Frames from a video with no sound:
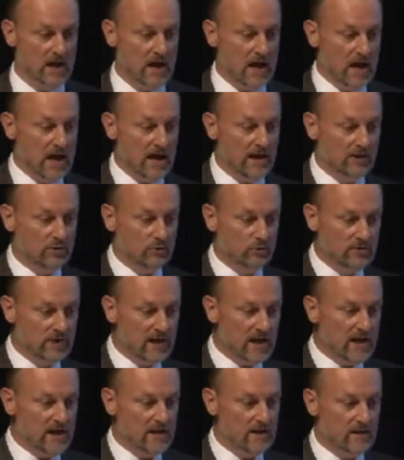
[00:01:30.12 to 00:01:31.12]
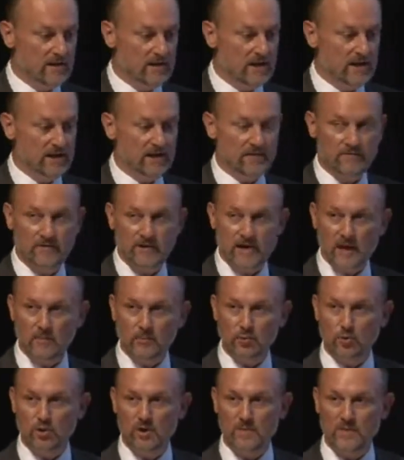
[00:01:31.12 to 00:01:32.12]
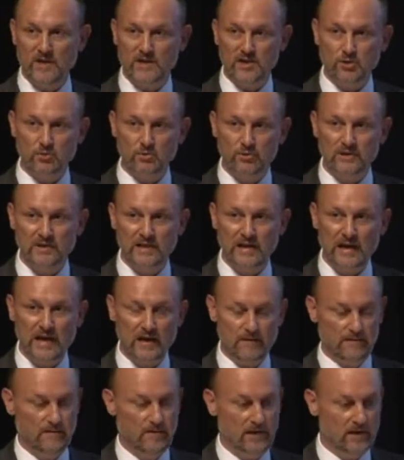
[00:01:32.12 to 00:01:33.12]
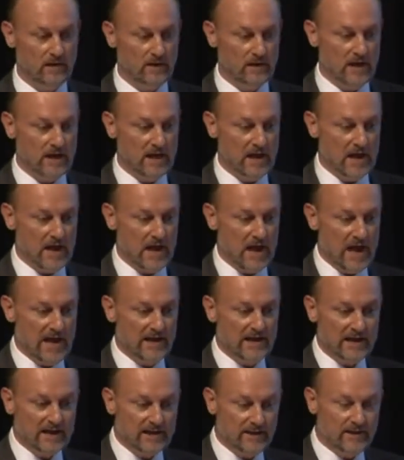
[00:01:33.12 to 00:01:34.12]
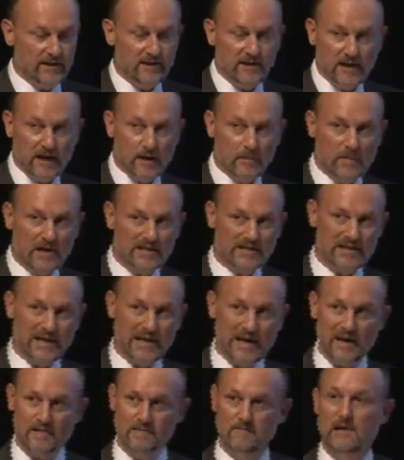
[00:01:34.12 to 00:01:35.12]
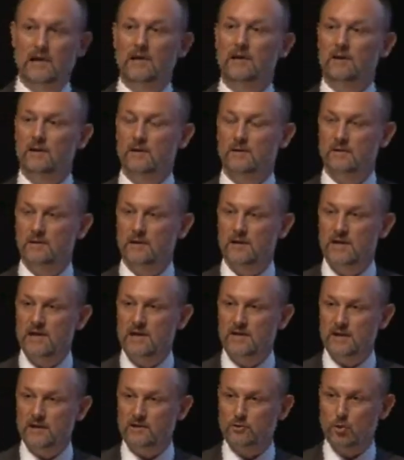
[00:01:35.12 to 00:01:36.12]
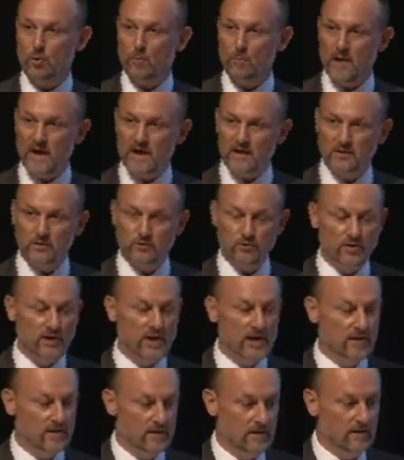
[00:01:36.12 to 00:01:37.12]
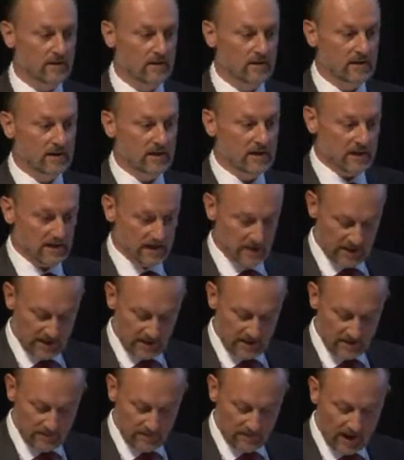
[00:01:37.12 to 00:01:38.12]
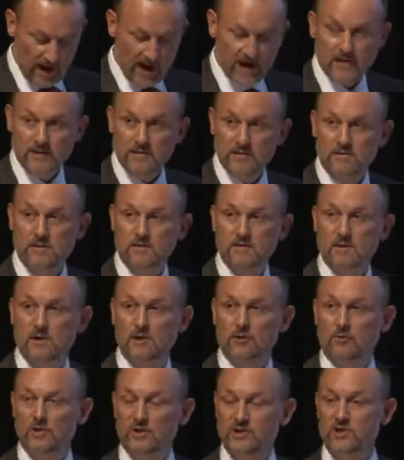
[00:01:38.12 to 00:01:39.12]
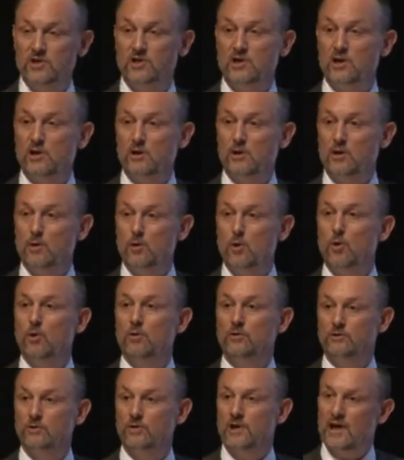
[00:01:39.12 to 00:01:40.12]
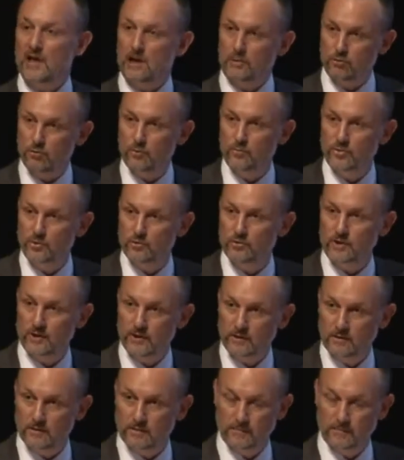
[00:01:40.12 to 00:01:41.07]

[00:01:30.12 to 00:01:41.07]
And today they have come to a maturity level and a critical mass level that combined together they give rise to what is called cloud computing.